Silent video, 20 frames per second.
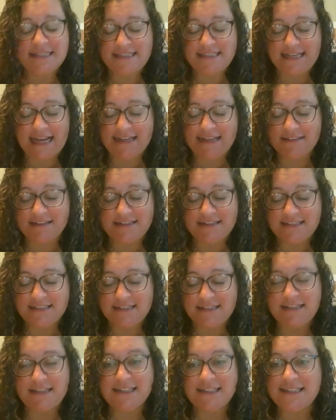silent,
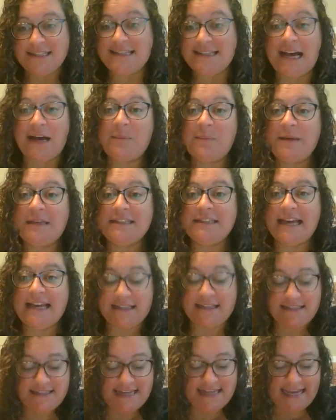
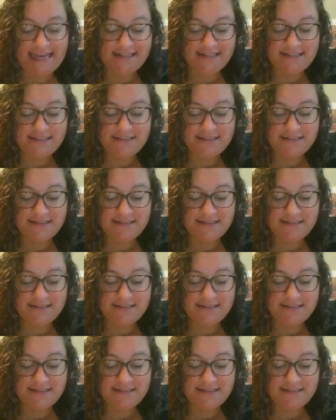zombie-like state.